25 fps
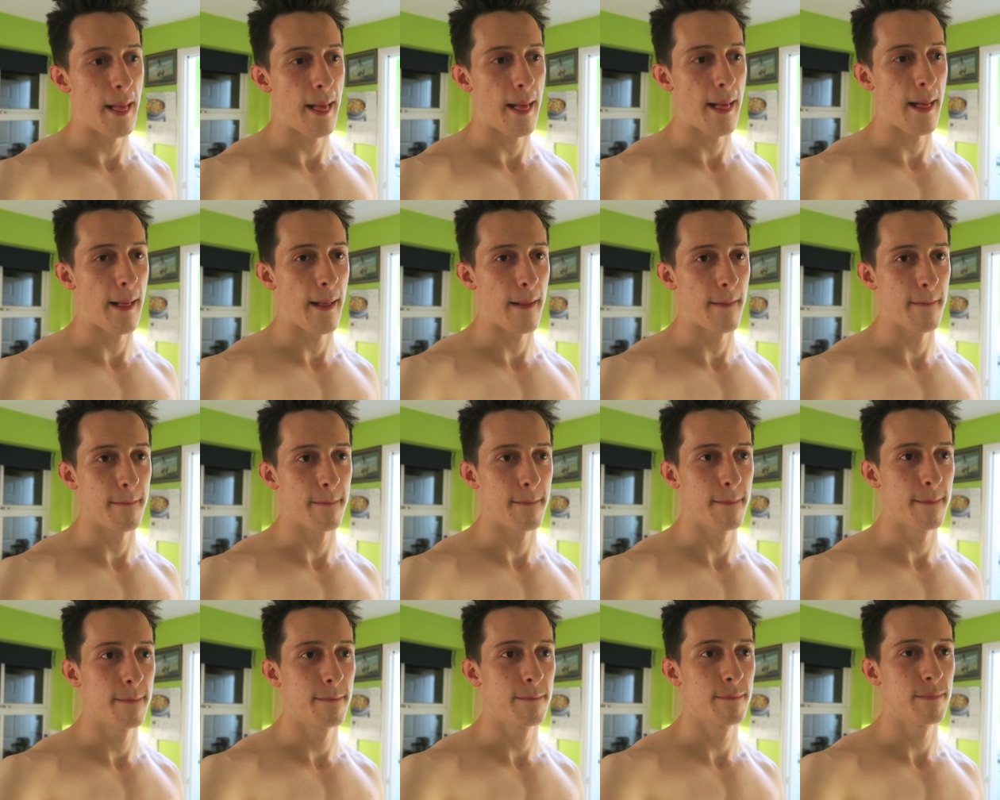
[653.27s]
Um,
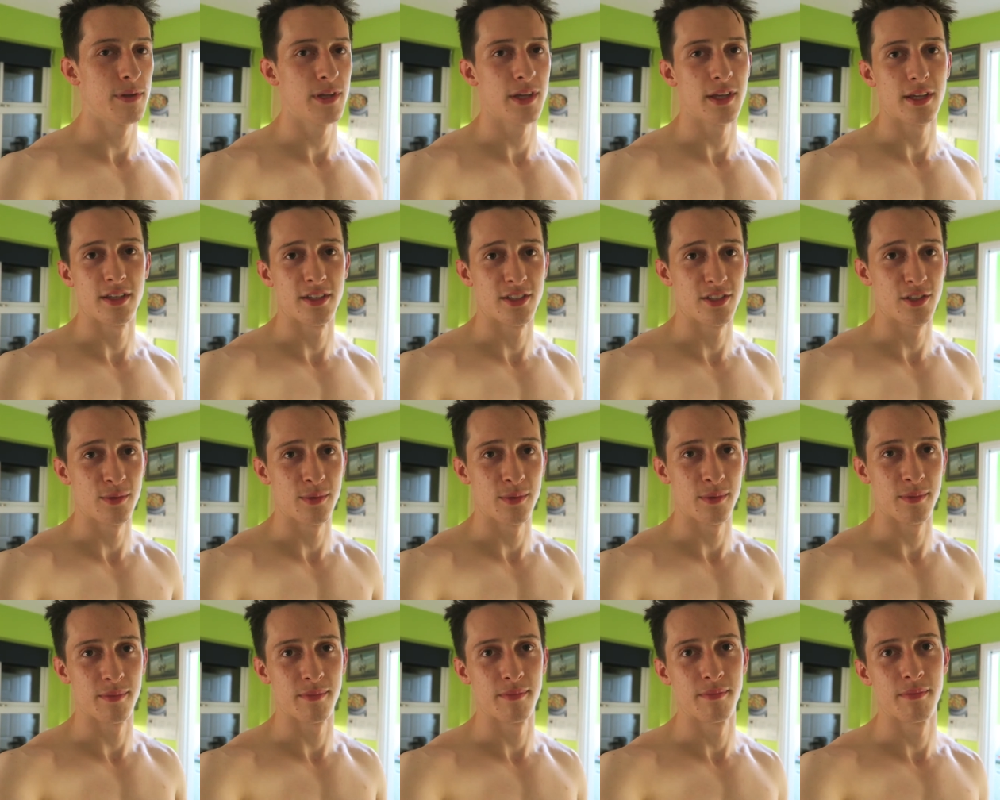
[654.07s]
but yeah, still
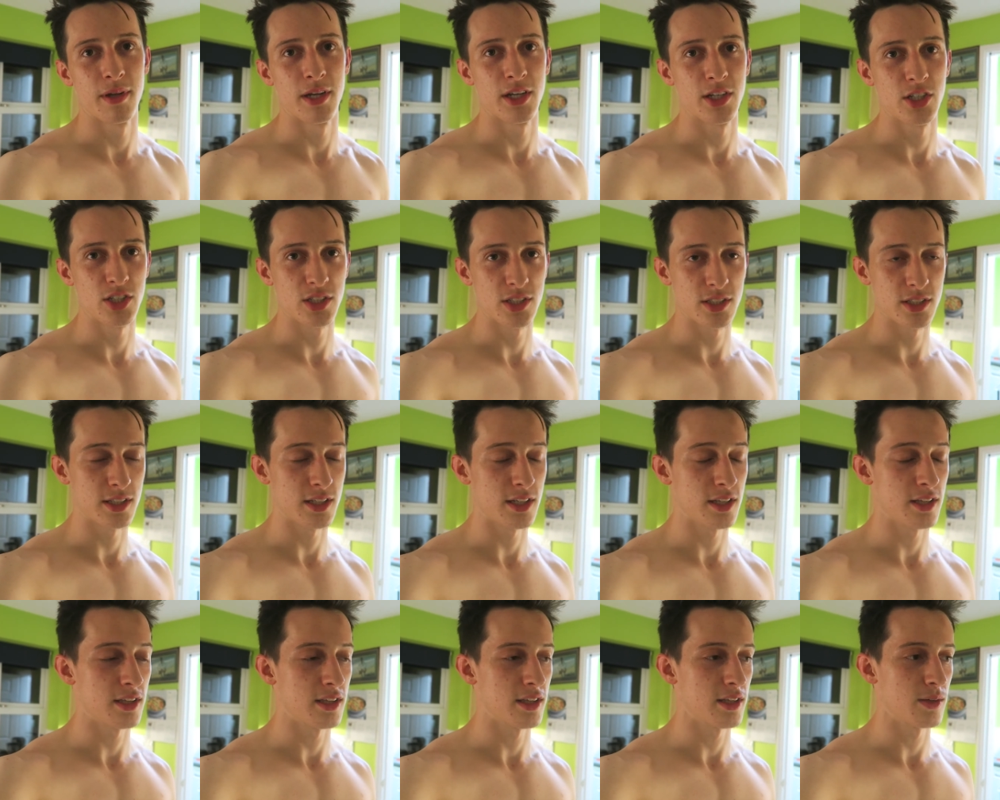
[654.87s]
been managing to
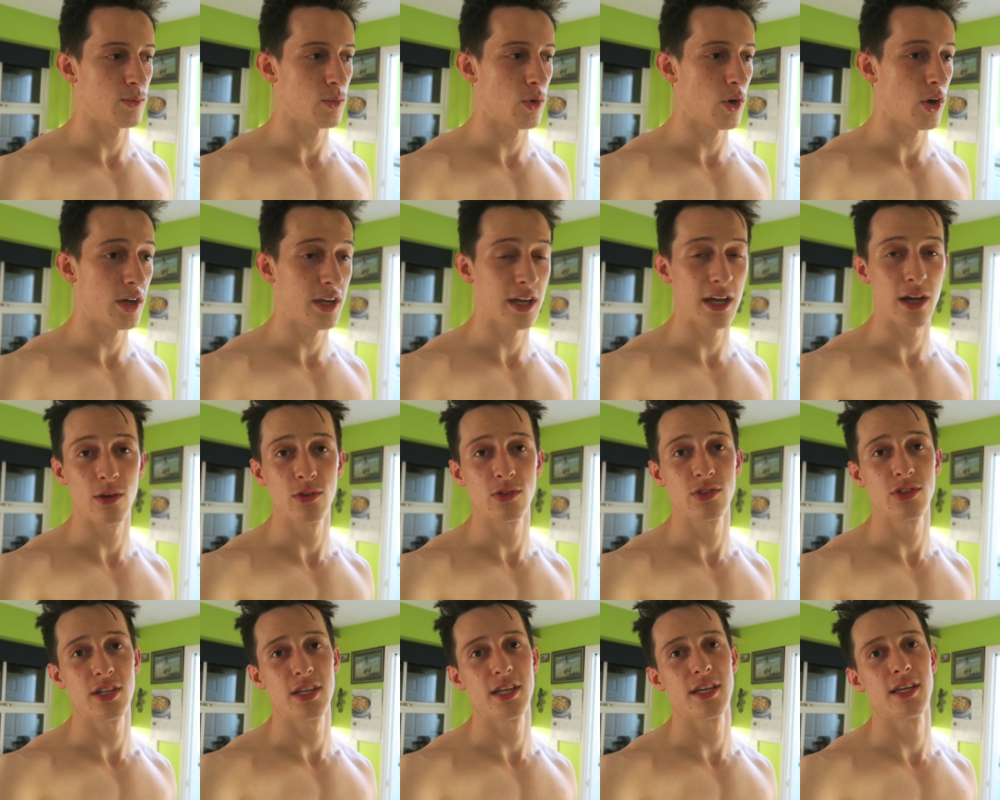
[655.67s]
get the
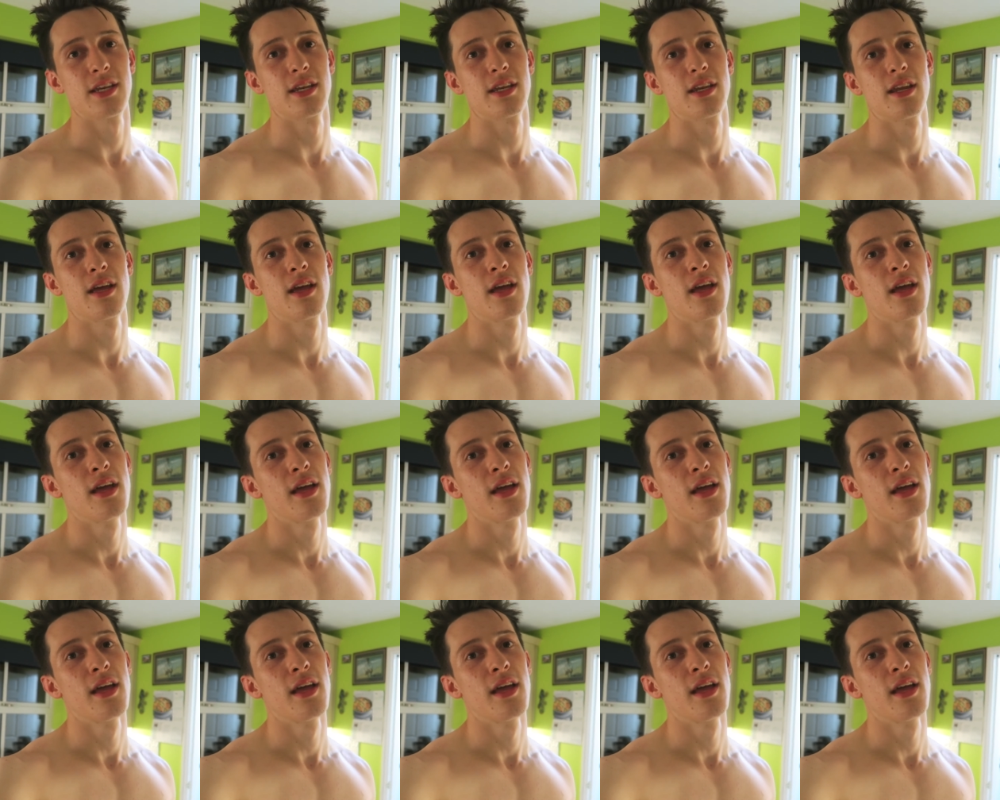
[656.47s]
workouts in